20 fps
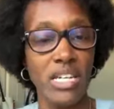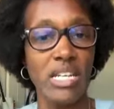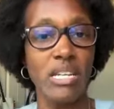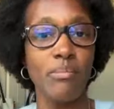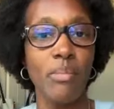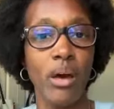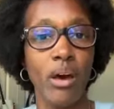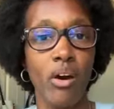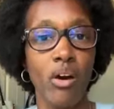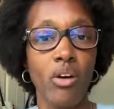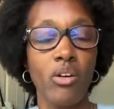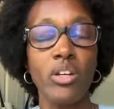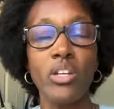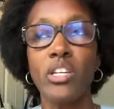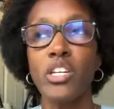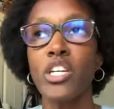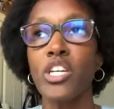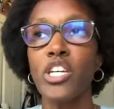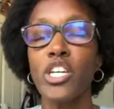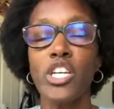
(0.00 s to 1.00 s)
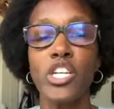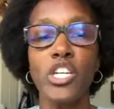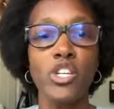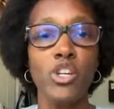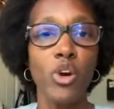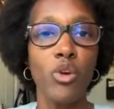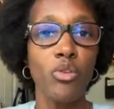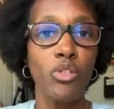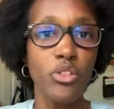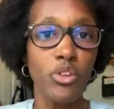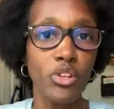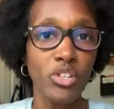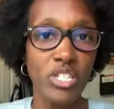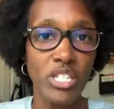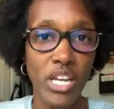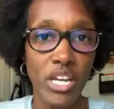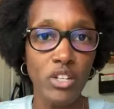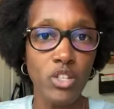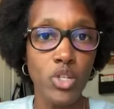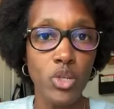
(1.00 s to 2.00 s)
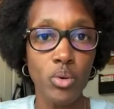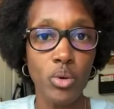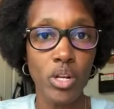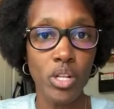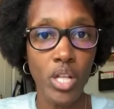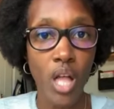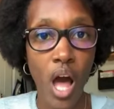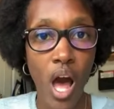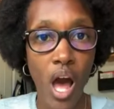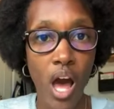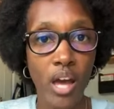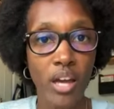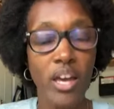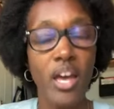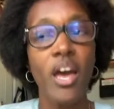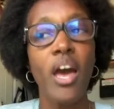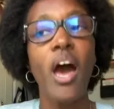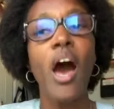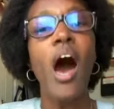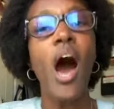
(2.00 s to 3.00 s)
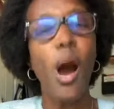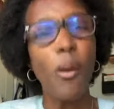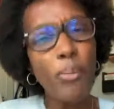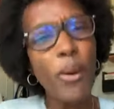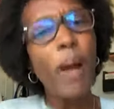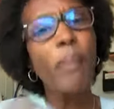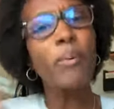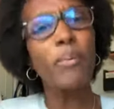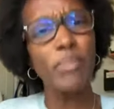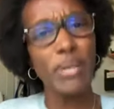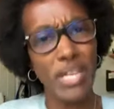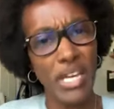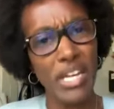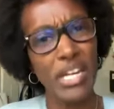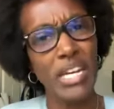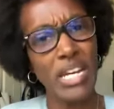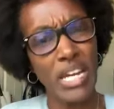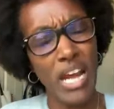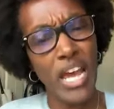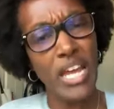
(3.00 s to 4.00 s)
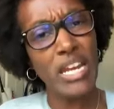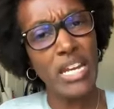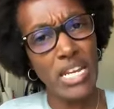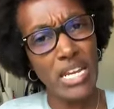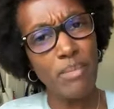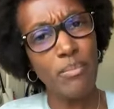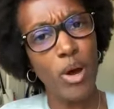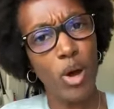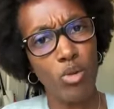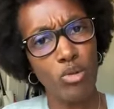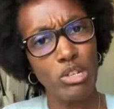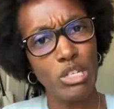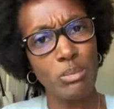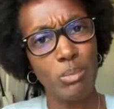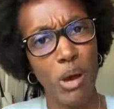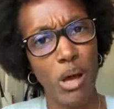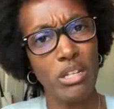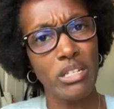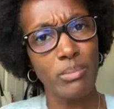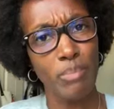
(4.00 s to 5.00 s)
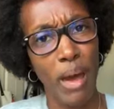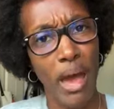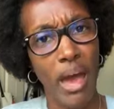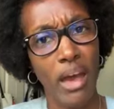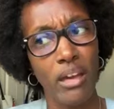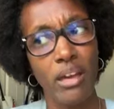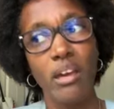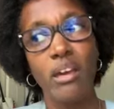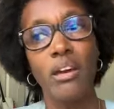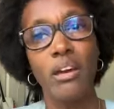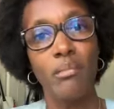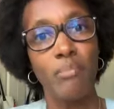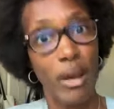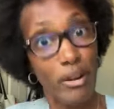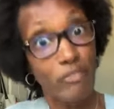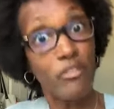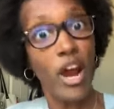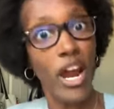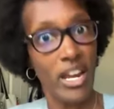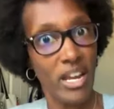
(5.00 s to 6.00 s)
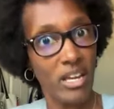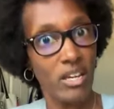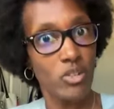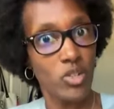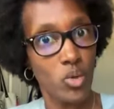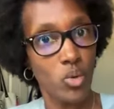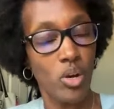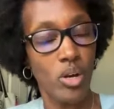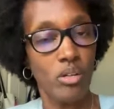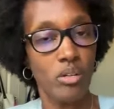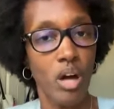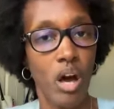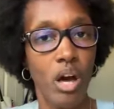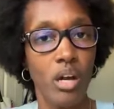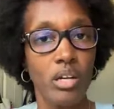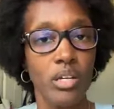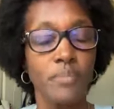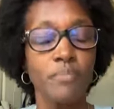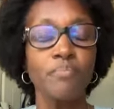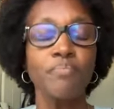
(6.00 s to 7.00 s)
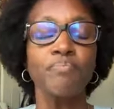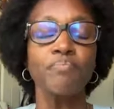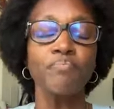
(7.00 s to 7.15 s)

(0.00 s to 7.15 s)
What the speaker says: an email, Thursday at 2 o'clock, I'll probably get an email response back by Friday at 2 o'clock.